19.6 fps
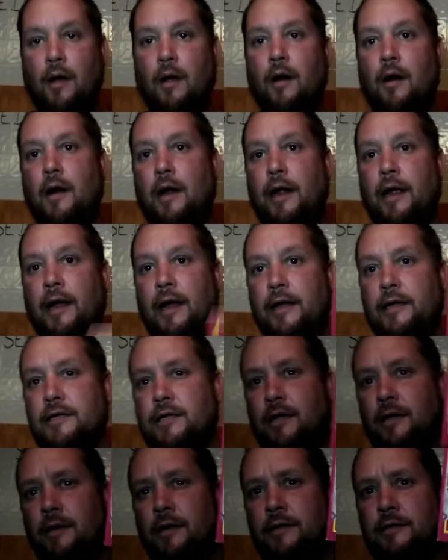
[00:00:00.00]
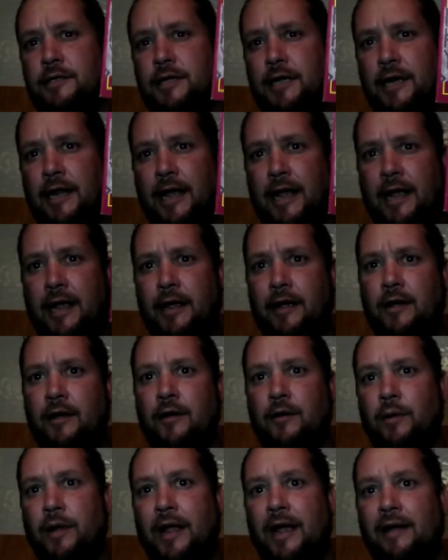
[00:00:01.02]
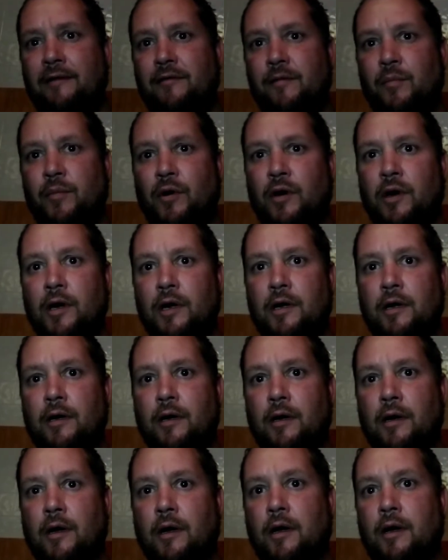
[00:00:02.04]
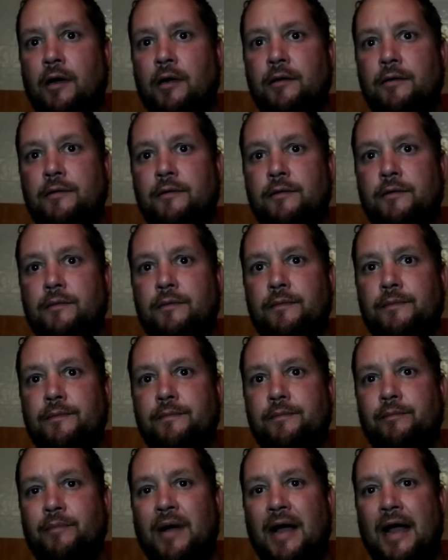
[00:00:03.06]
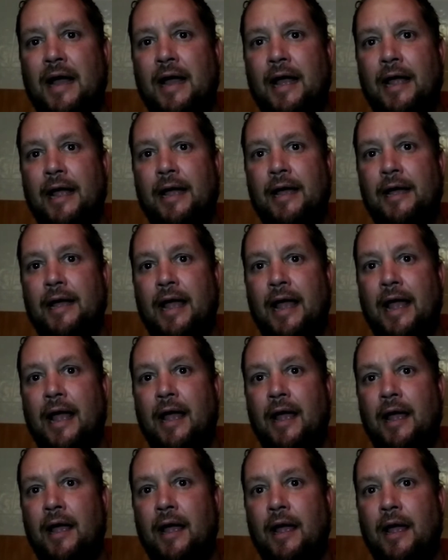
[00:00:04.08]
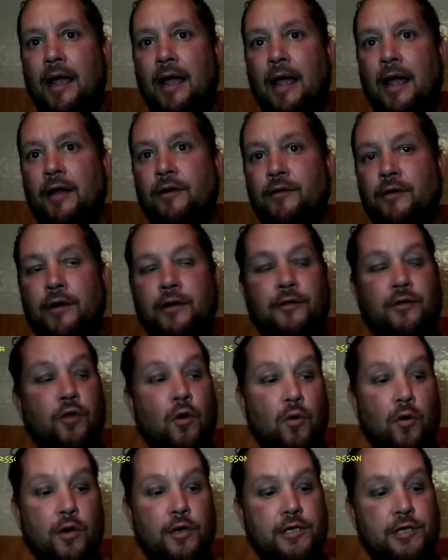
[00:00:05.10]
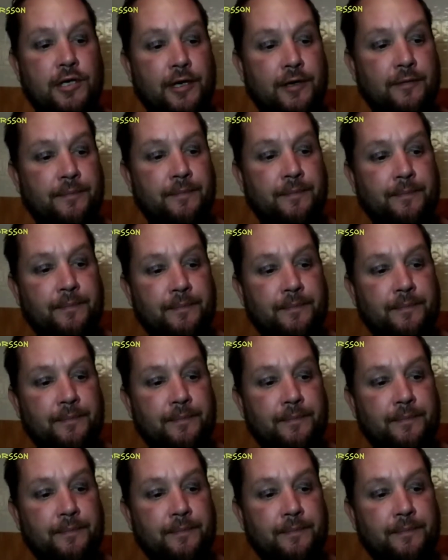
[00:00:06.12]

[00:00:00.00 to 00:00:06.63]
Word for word: All right, guys. Today we have a book uh, by Edred Thorsson.